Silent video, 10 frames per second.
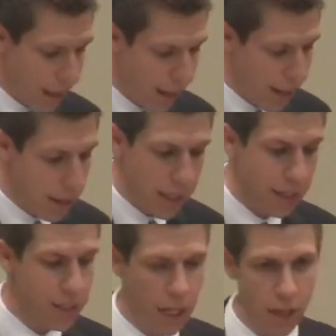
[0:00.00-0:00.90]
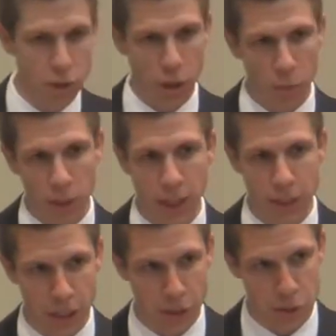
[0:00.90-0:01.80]
a content, generally
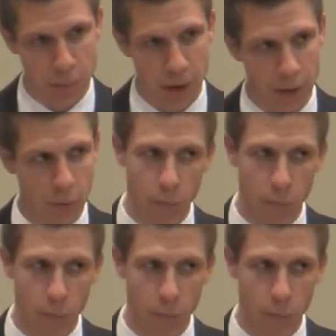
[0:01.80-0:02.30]
contentious man,